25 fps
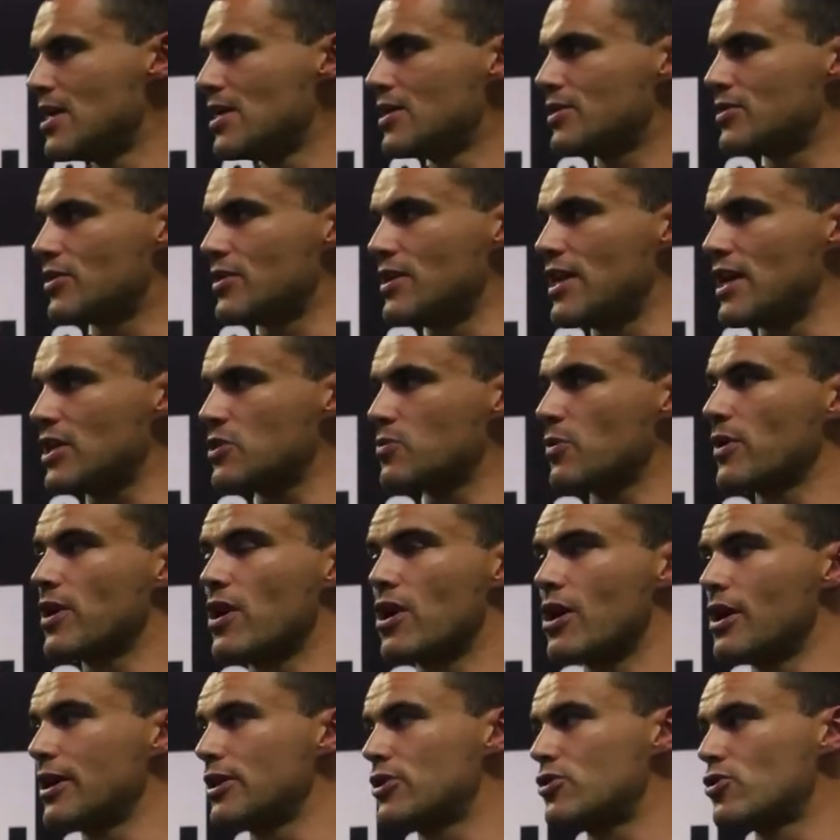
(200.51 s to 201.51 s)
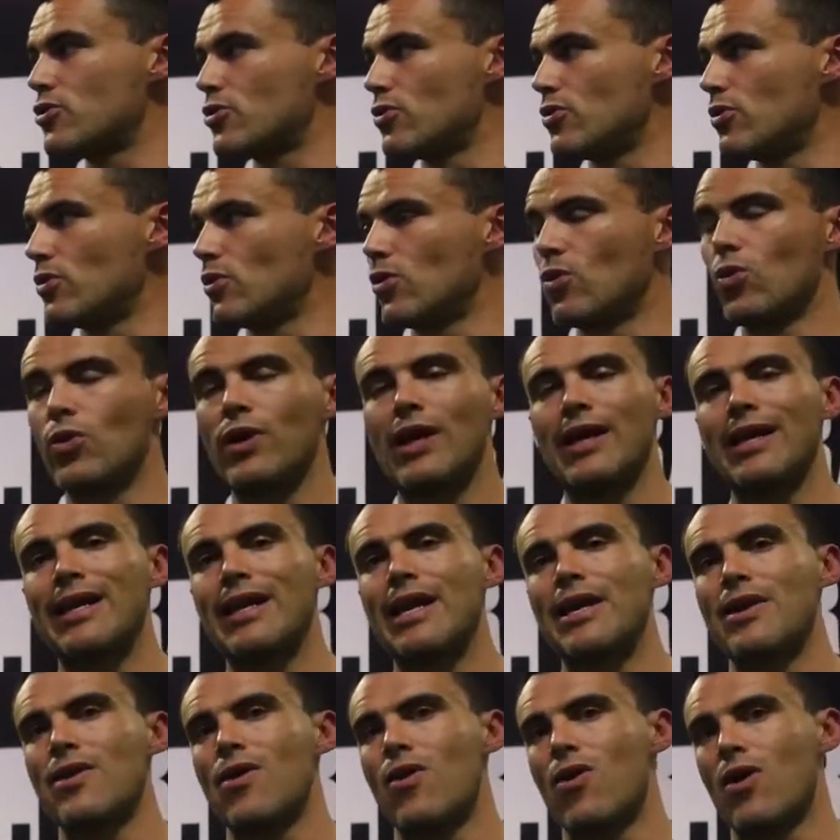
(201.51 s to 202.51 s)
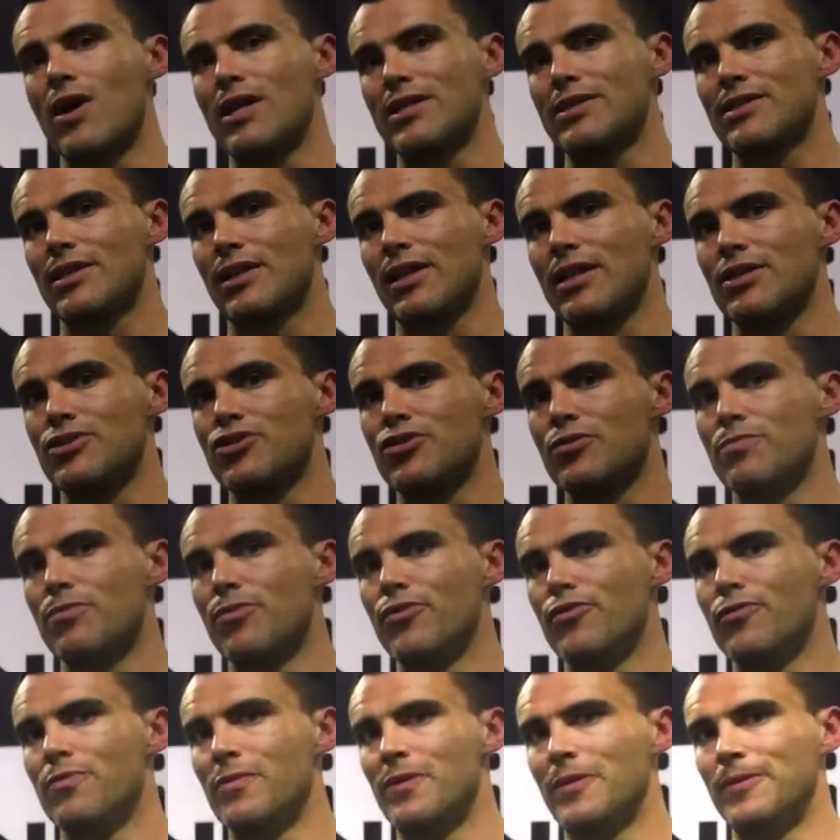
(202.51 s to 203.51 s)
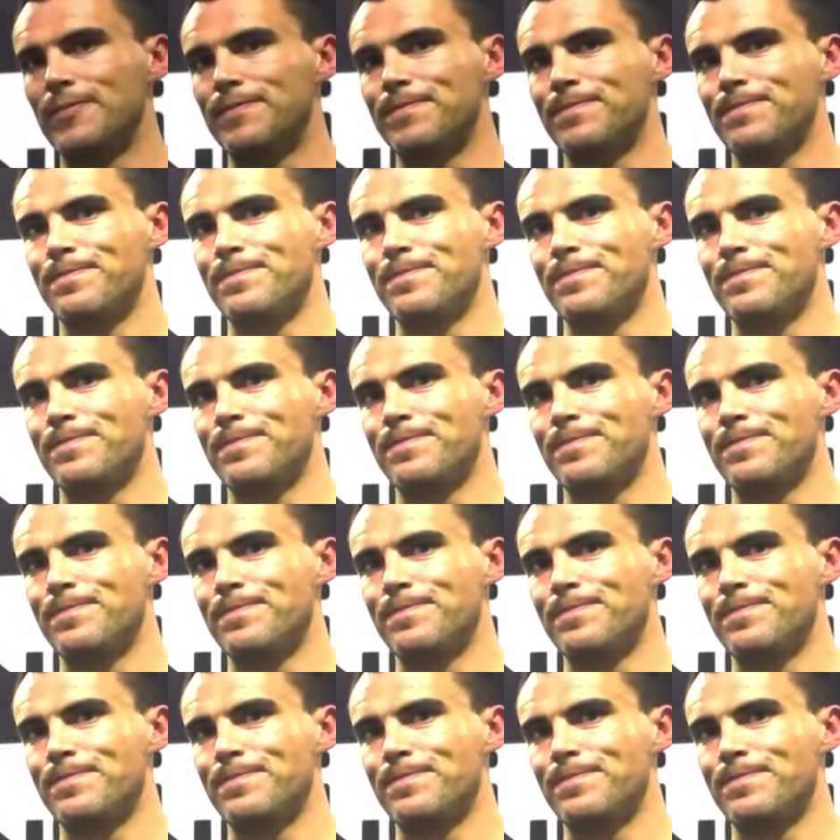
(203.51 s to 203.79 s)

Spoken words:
So next we're going to look at an isolation movement.